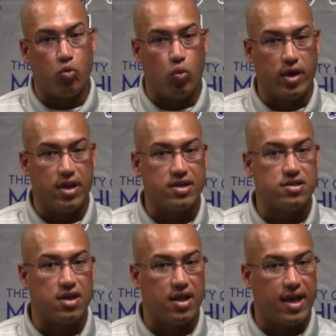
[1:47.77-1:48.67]

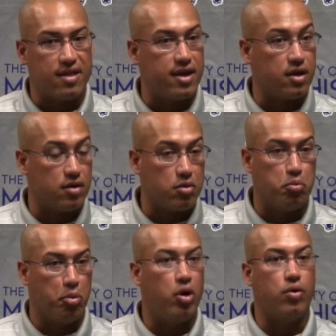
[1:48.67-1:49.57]
Realistically, I think
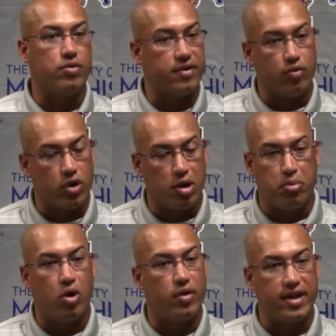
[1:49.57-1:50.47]
bowl. If we're in a
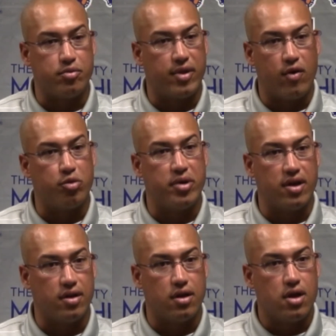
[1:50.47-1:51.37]
bowl, that would be
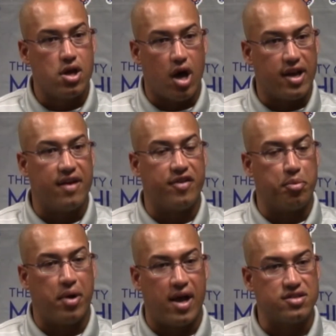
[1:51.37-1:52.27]
a
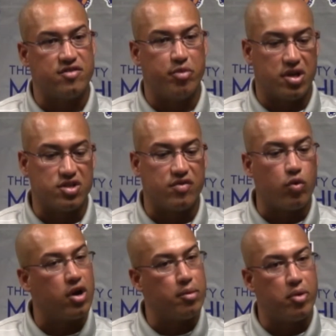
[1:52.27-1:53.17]
definite positive, because if
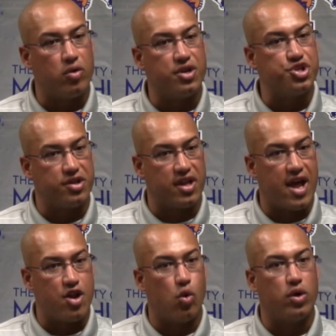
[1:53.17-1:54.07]
we're in a bowl this year, then
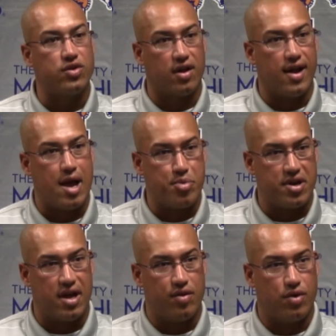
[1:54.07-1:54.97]
I know what's going to happen
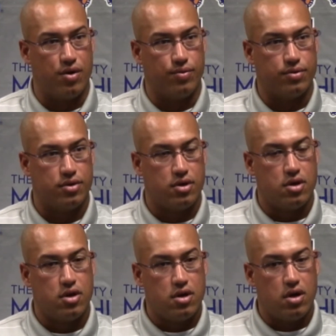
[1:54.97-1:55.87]
down the road.
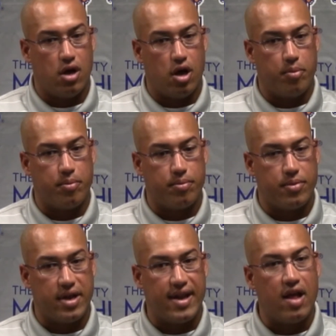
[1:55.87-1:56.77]

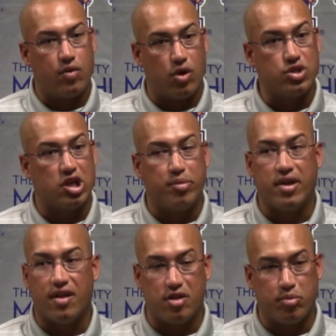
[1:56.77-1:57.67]
And down the road is going to be
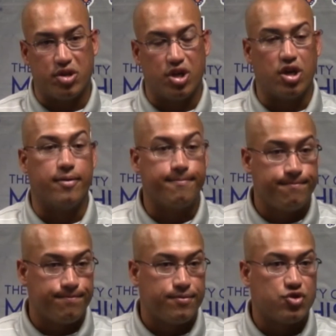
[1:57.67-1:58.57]
nothing but good.
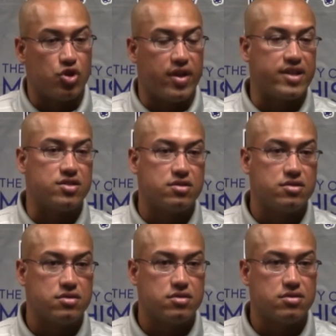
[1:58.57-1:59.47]
So
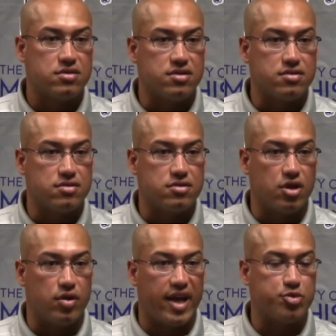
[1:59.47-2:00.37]
that's
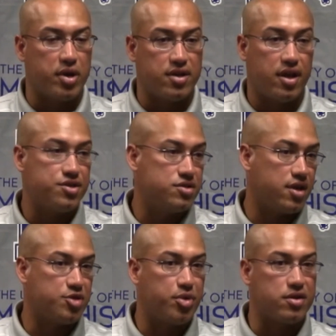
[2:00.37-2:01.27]
expectations.
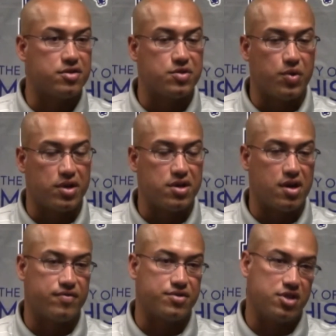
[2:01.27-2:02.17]
I expect us to win a
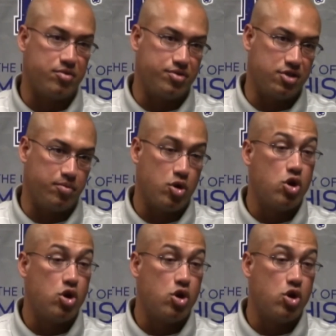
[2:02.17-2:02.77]
conference championship.